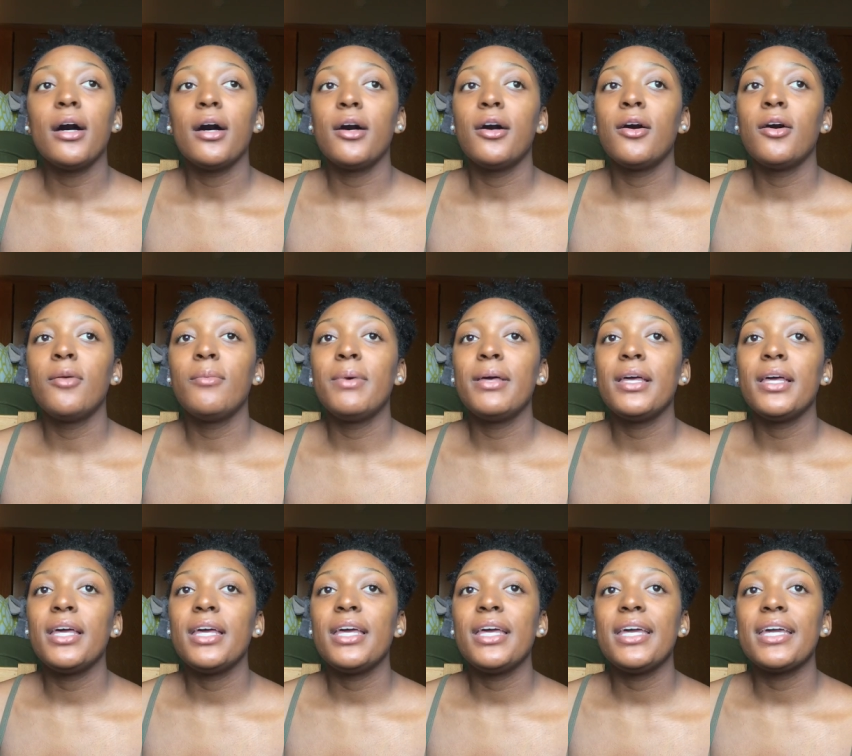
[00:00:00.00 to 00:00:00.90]

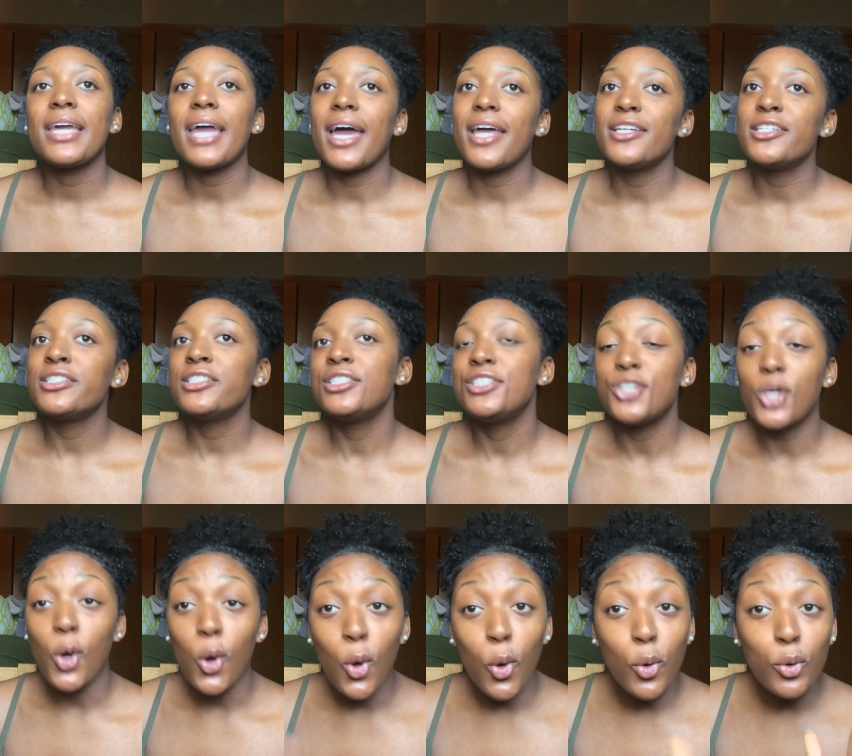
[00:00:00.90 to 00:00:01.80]
It kind of
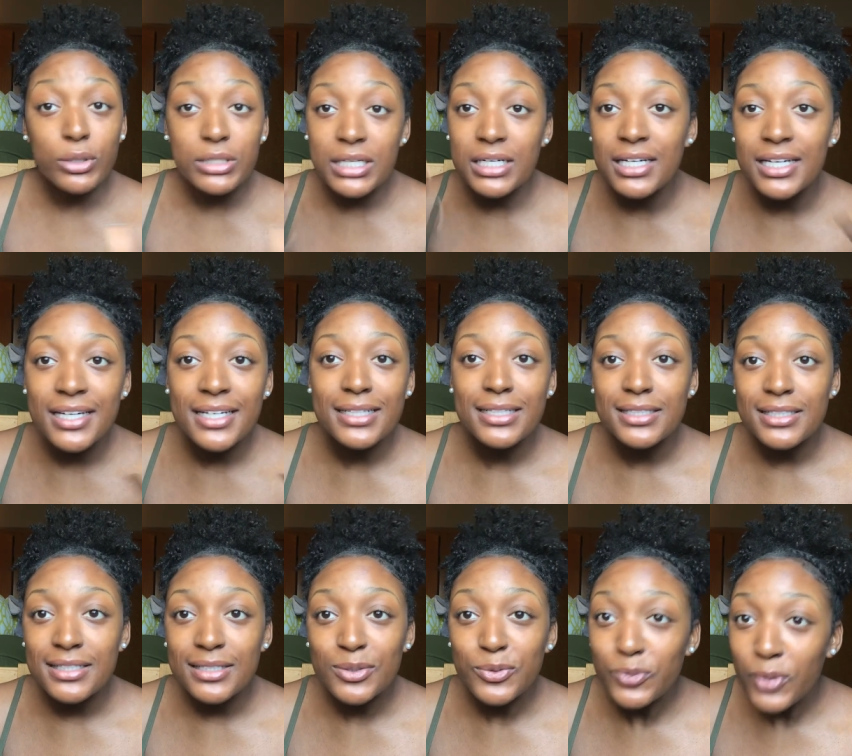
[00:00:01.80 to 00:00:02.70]
showed
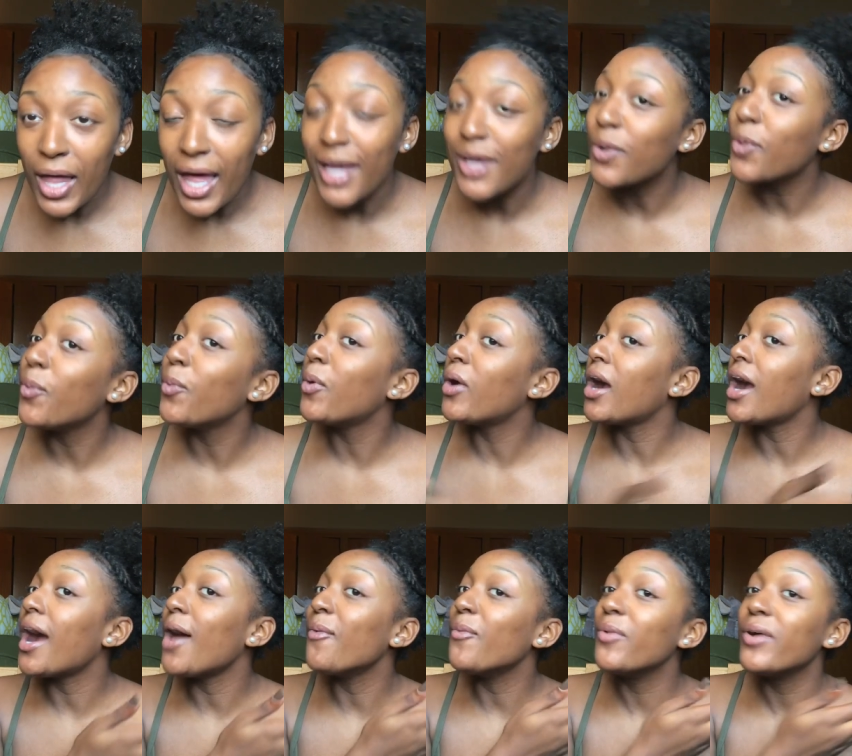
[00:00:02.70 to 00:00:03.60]
like
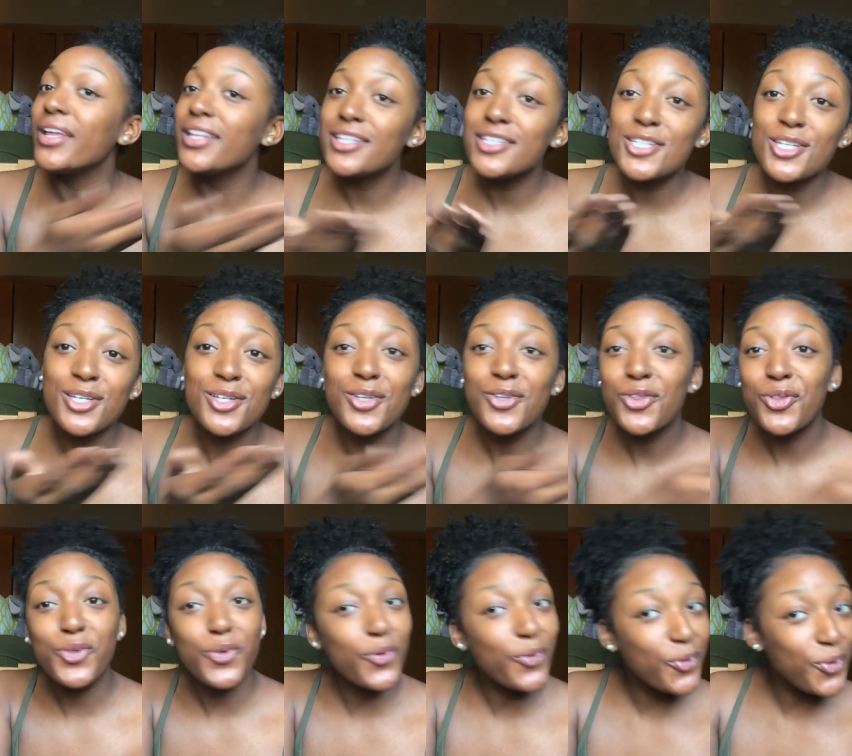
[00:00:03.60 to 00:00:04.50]
where I went
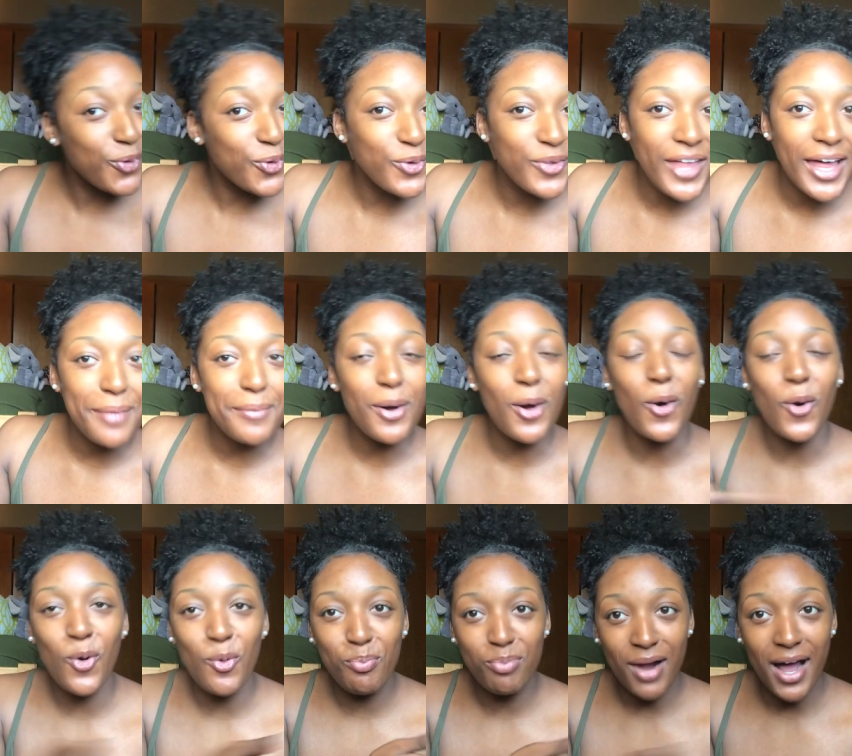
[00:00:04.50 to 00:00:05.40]
through, like my
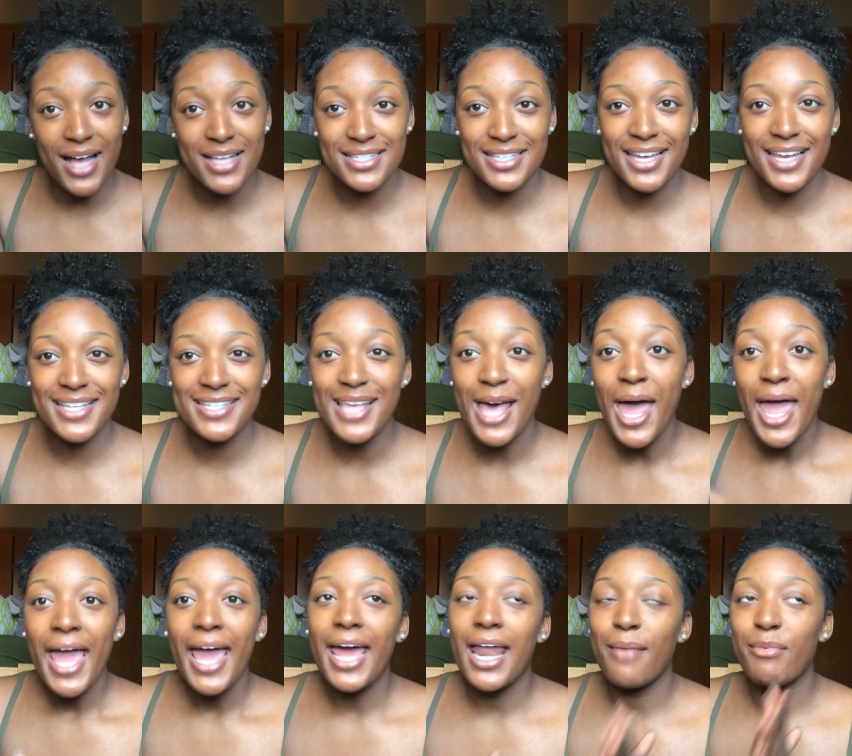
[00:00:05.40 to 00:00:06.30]
whole process.
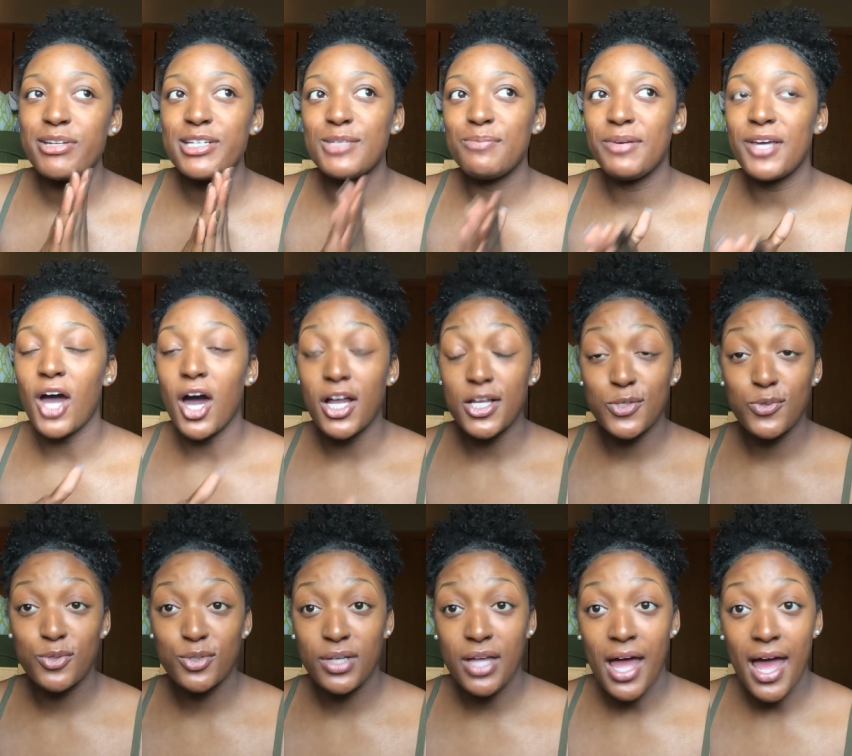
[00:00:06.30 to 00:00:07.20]
And I'm gonna just be
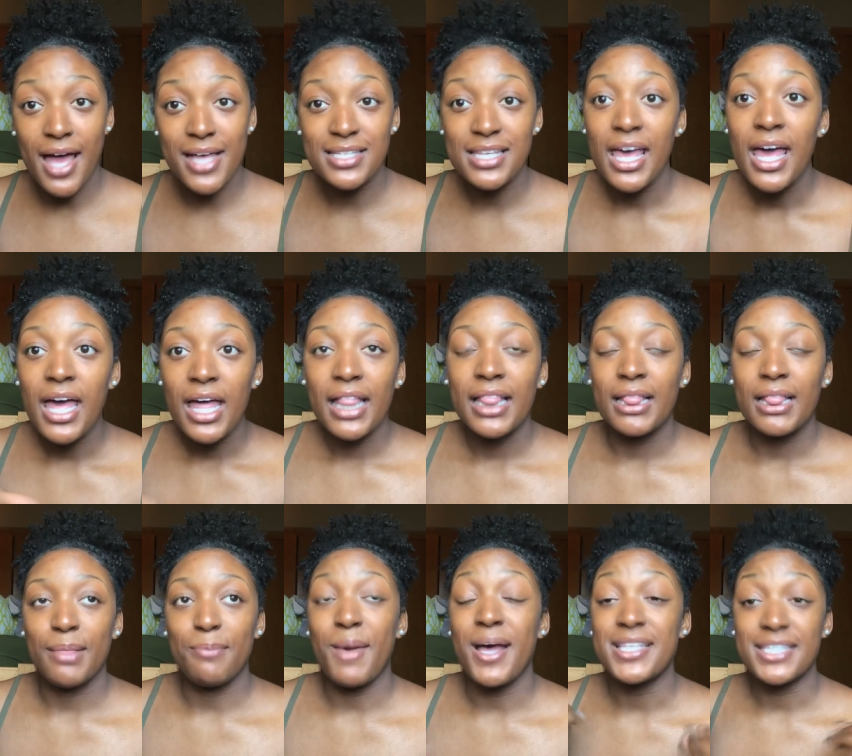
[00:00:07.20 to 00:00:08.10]
honest with you guys,
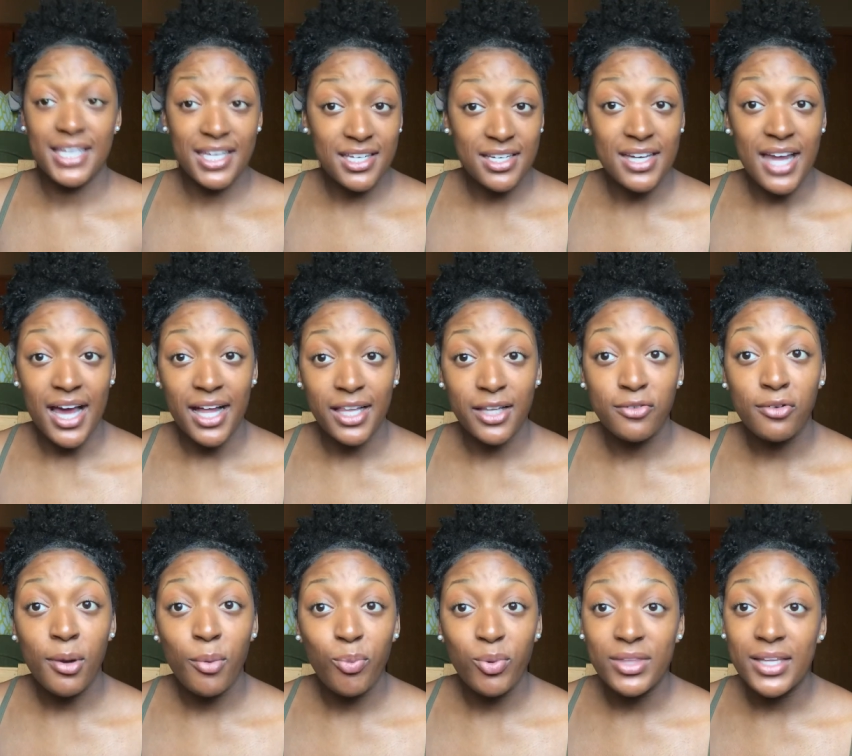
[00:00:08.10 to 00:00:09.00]
my skin did not
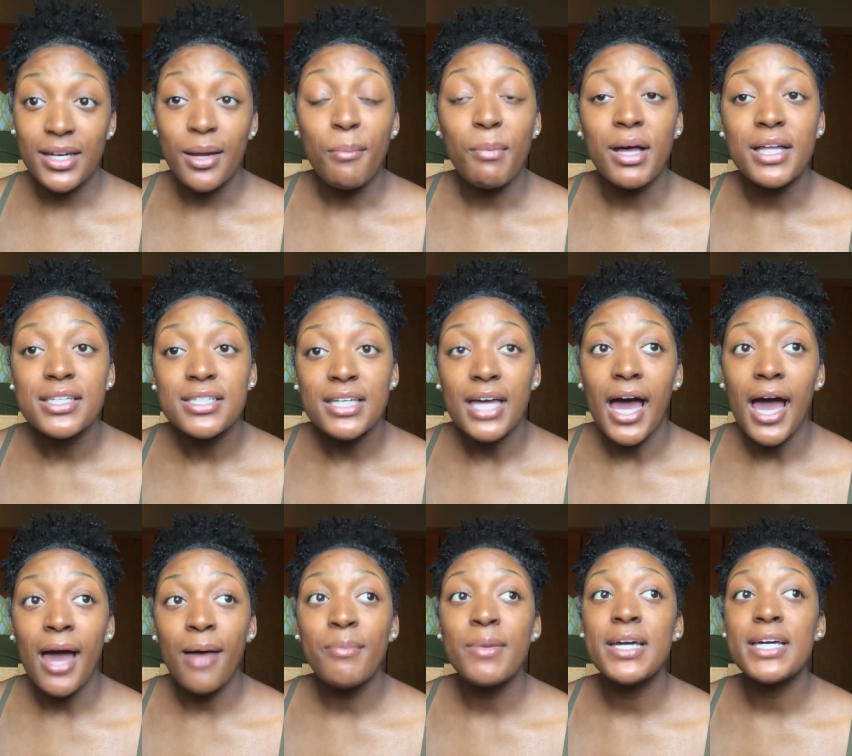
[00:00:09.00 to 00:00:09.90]
clear up within a month's
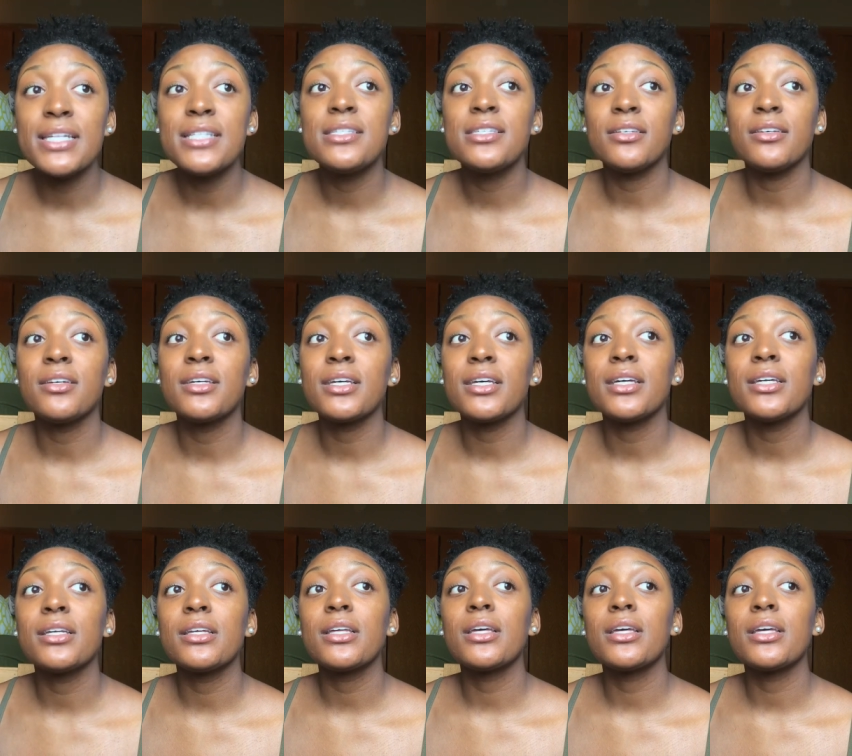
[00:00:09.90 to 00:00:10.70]
time. It took